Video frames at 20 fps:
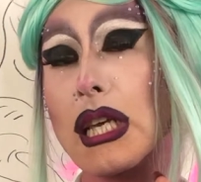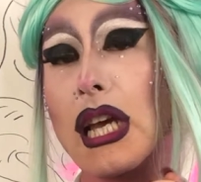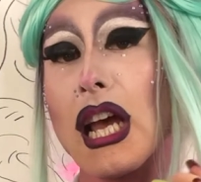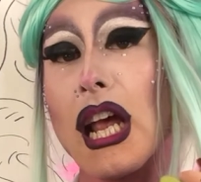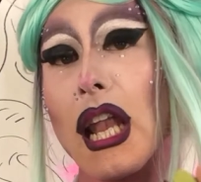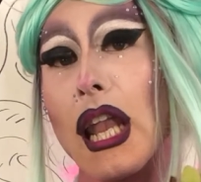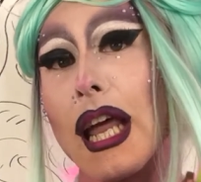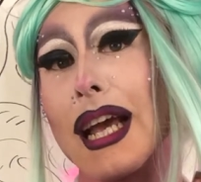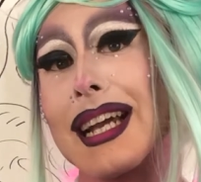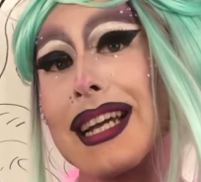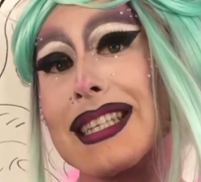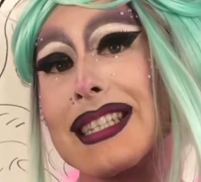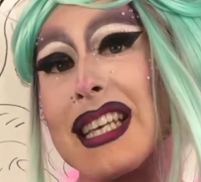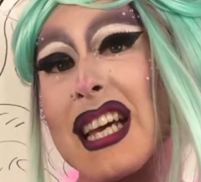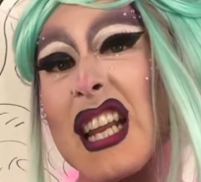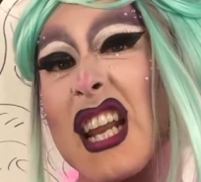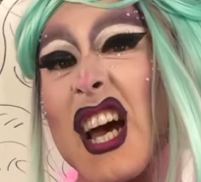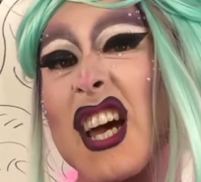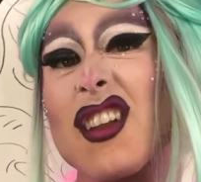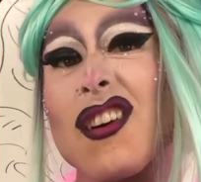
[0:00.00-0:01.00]
Like I said,
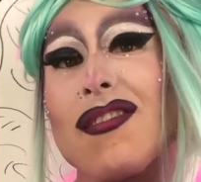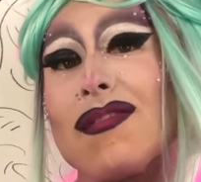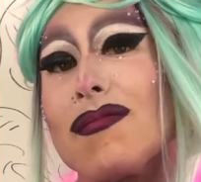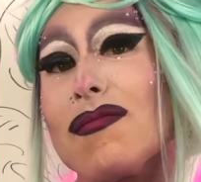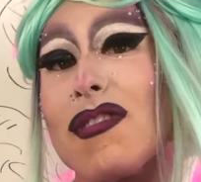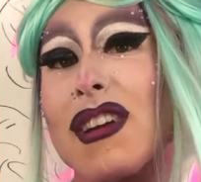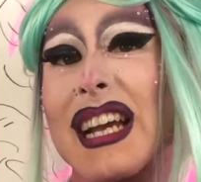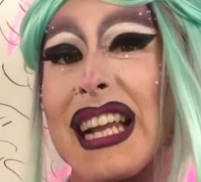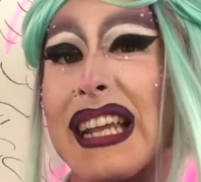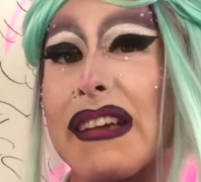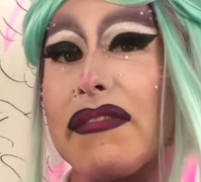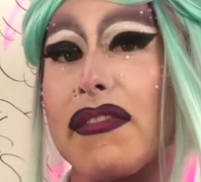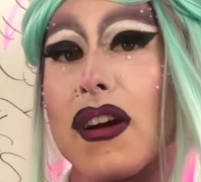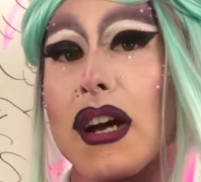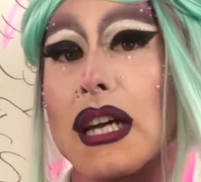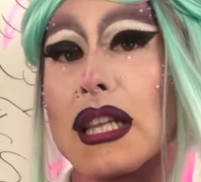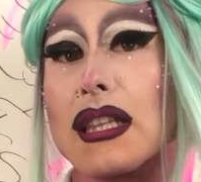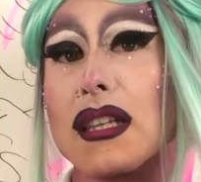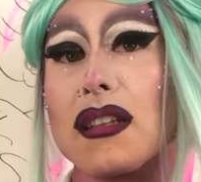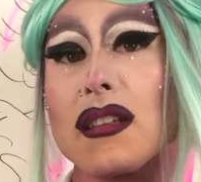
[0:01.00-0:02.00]
I don't really find
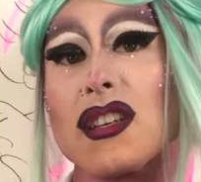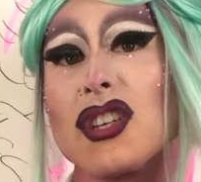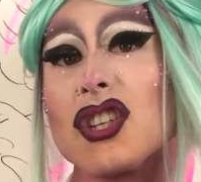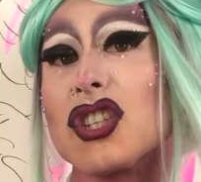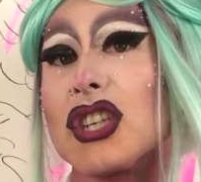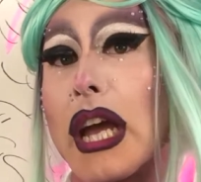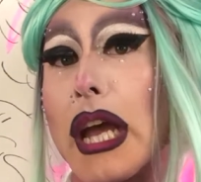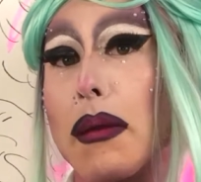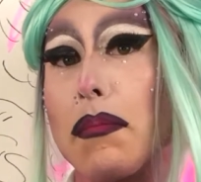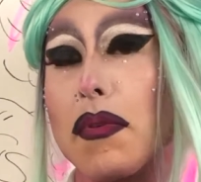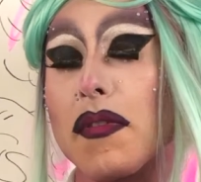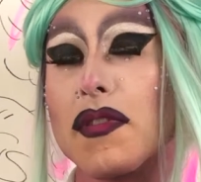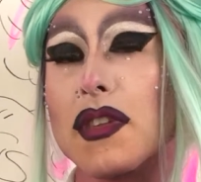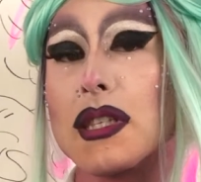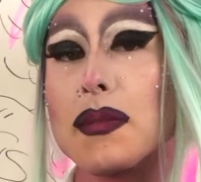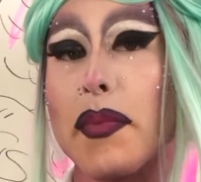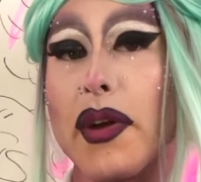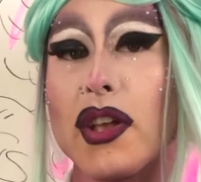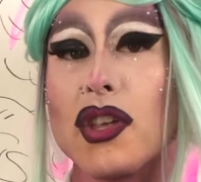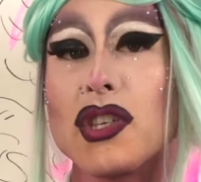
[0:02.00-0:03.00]
that the shape of the
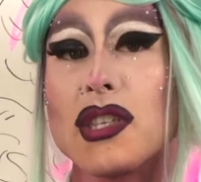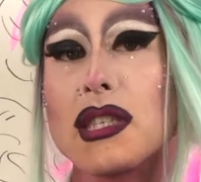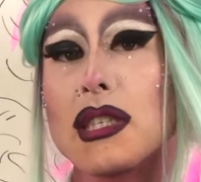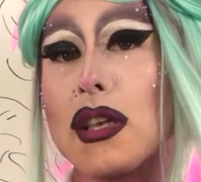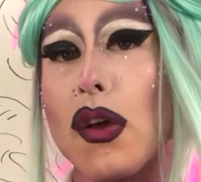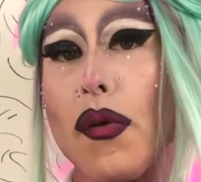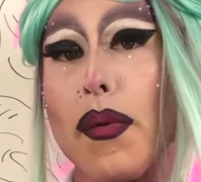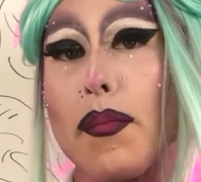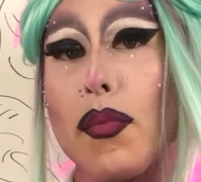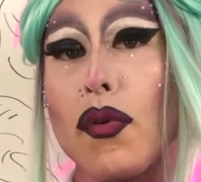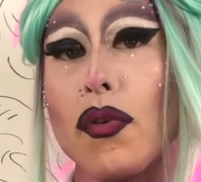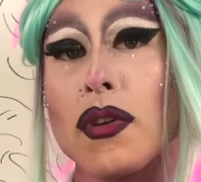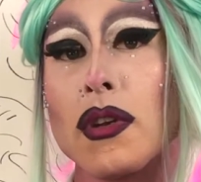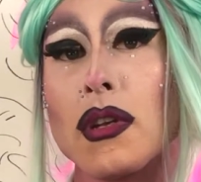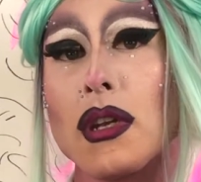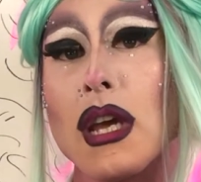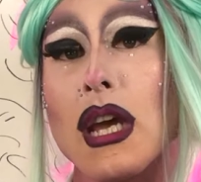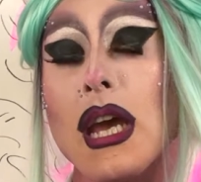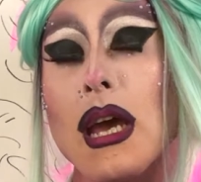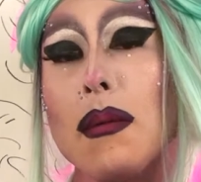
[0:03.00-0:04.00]
sponge is so important,
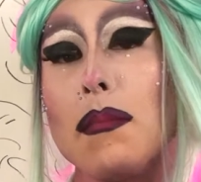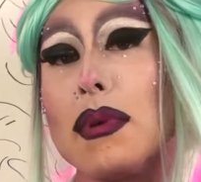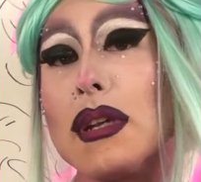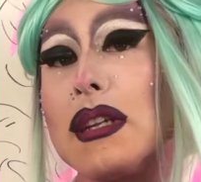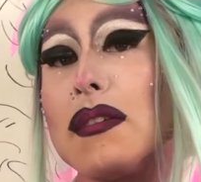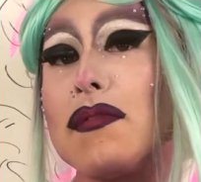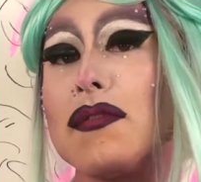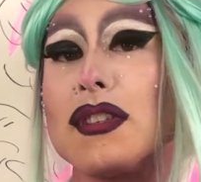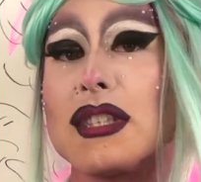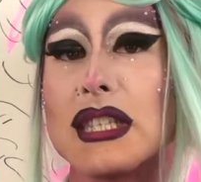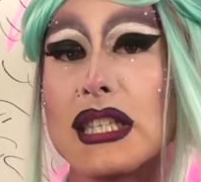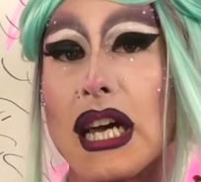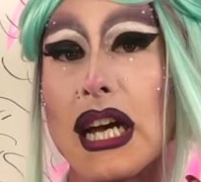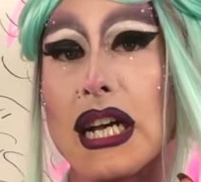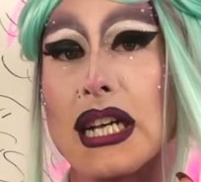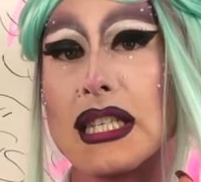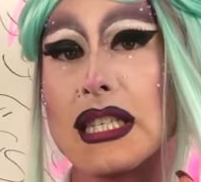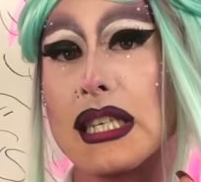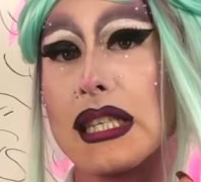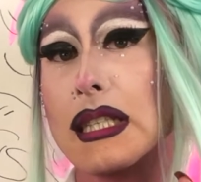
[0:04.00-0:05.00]
but different
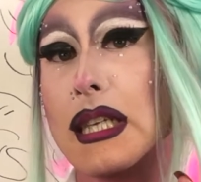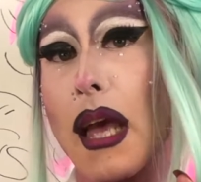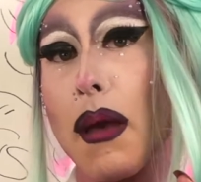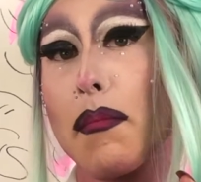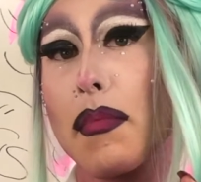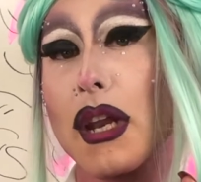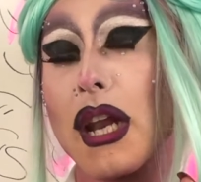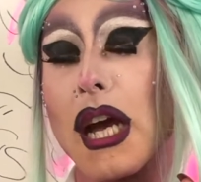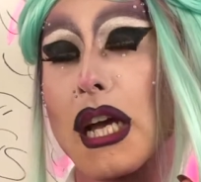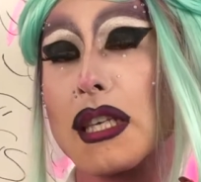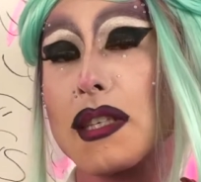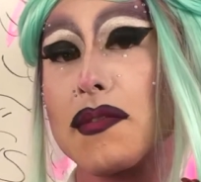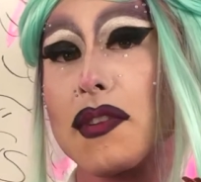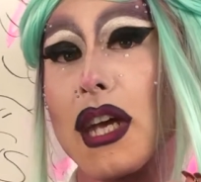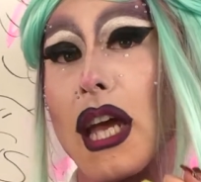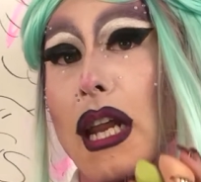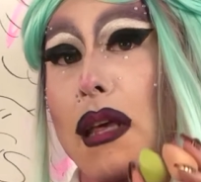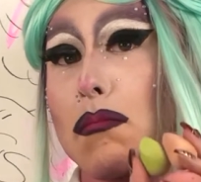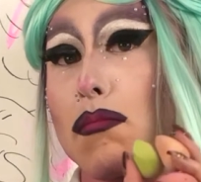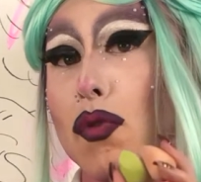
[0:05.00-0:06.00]
sizes can be nice for
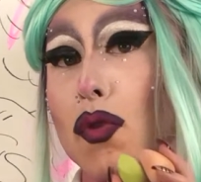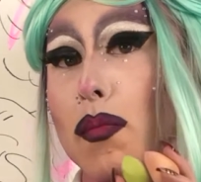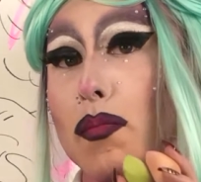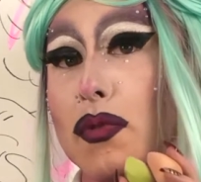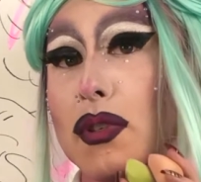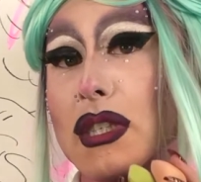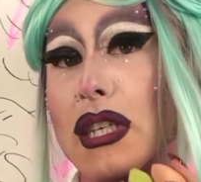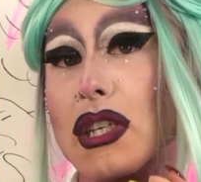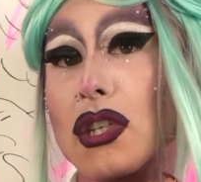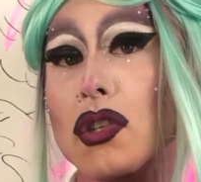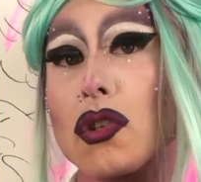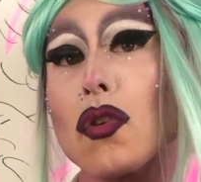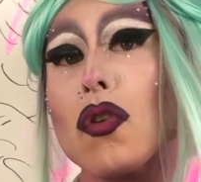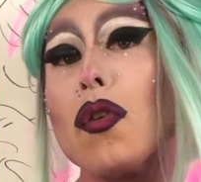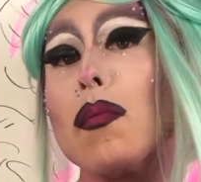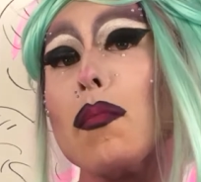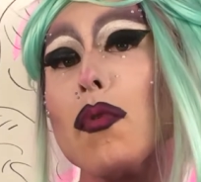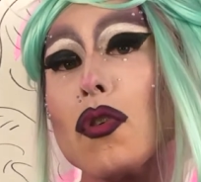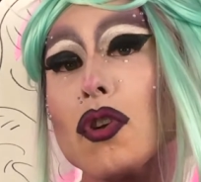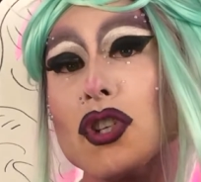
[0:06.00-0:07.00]
getting more precision or
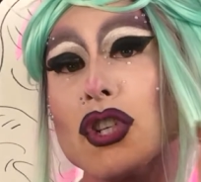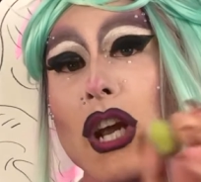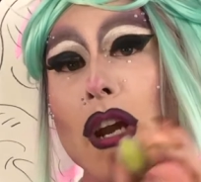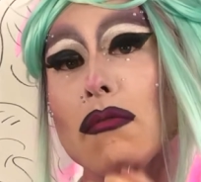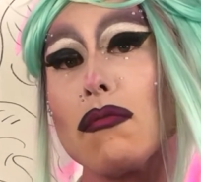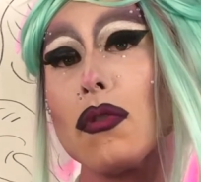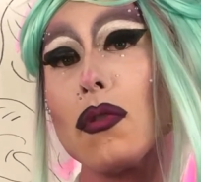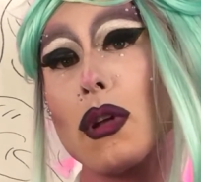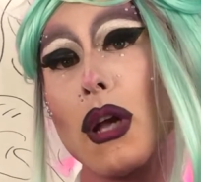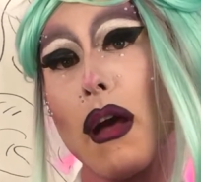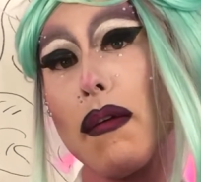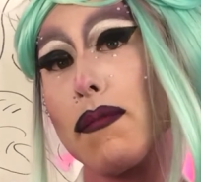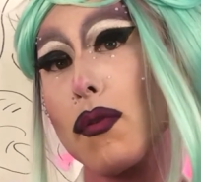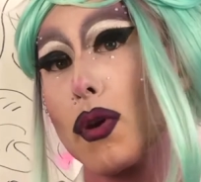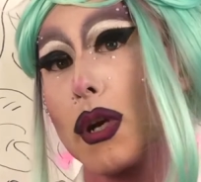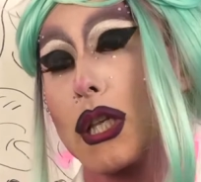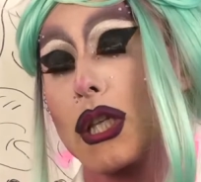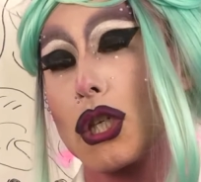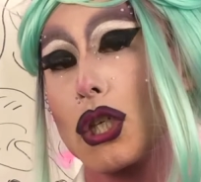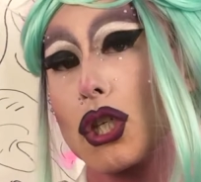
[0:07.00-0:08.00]
more general
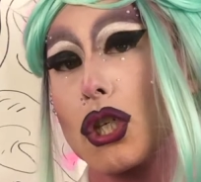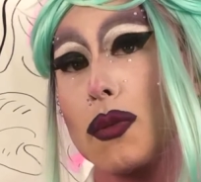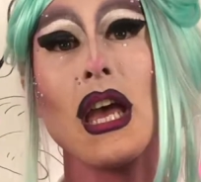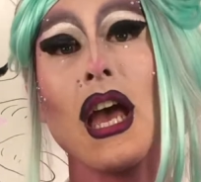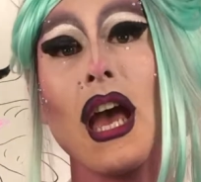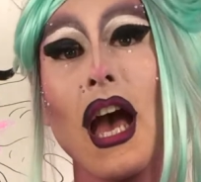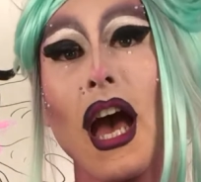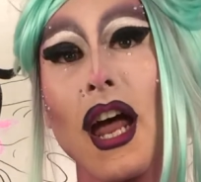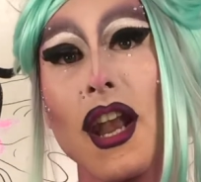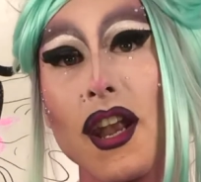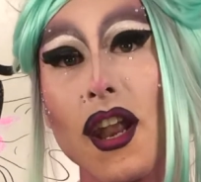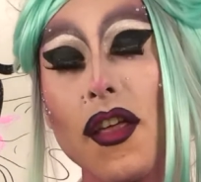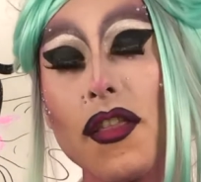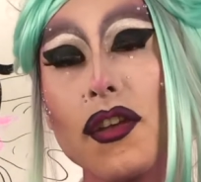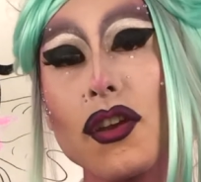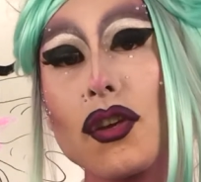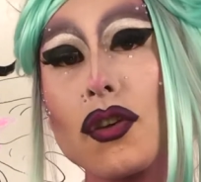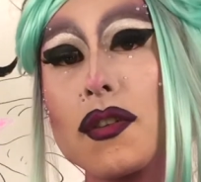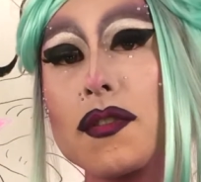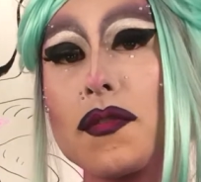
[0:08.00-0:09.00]
coverage. Another
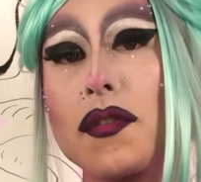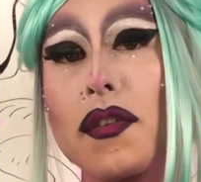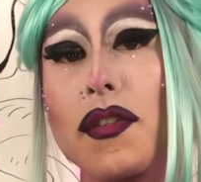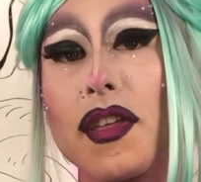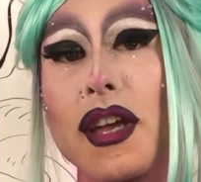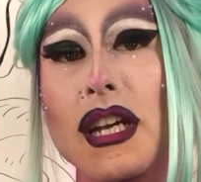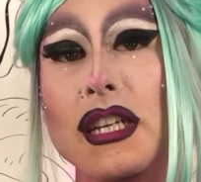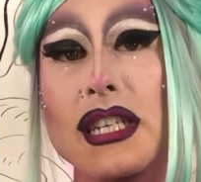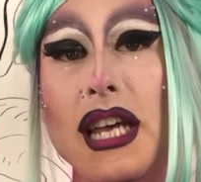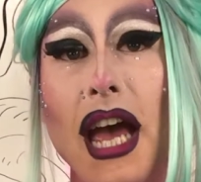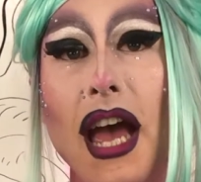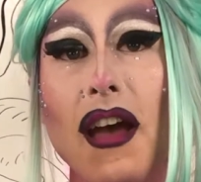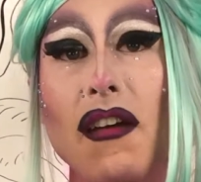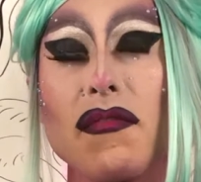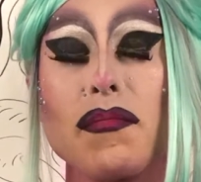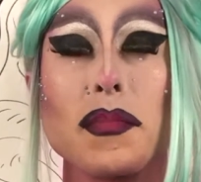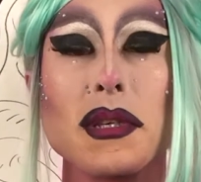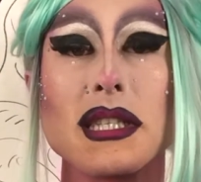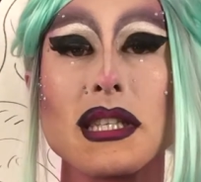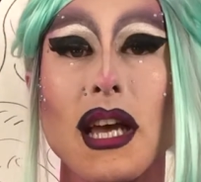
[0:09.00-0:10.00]
useful thing to have
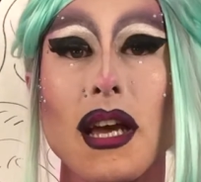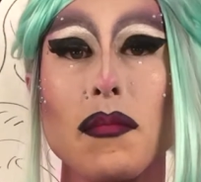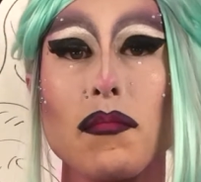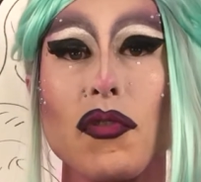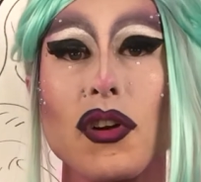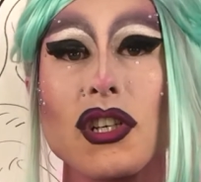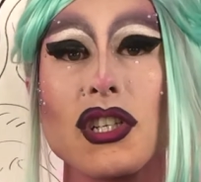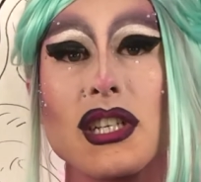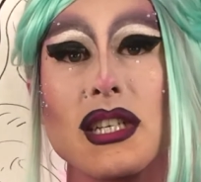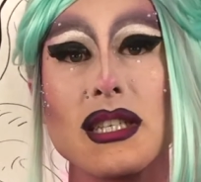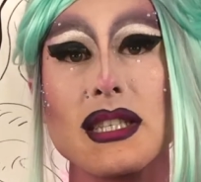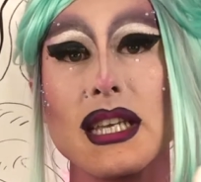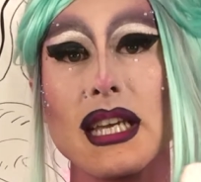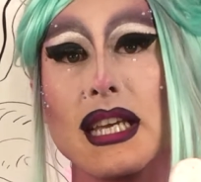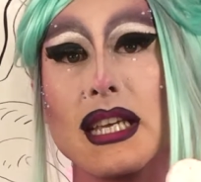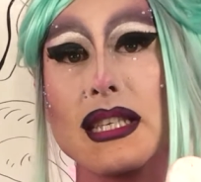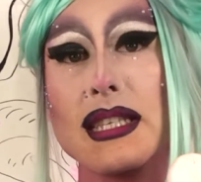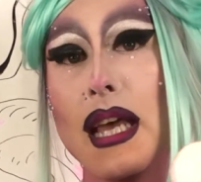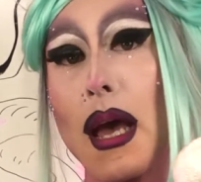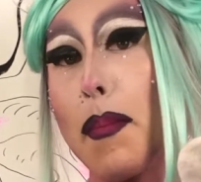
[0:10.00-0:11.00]
beside brushes is
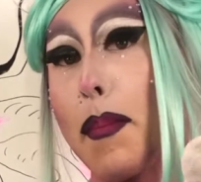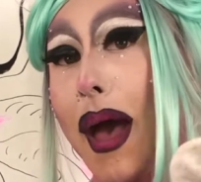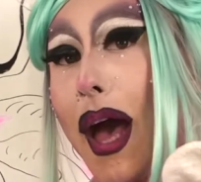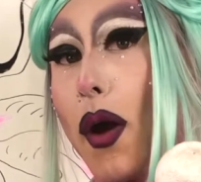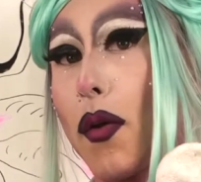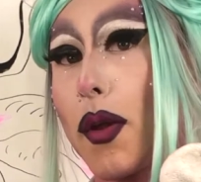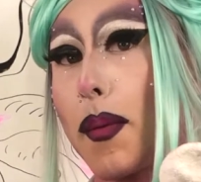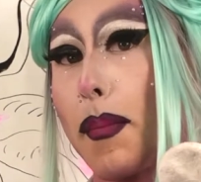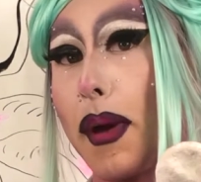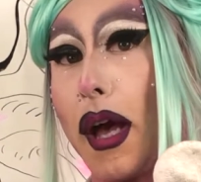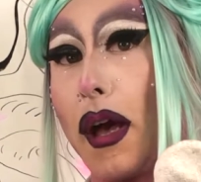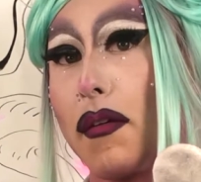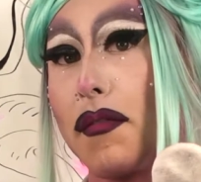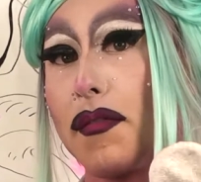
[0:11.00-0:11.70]
a powder puff.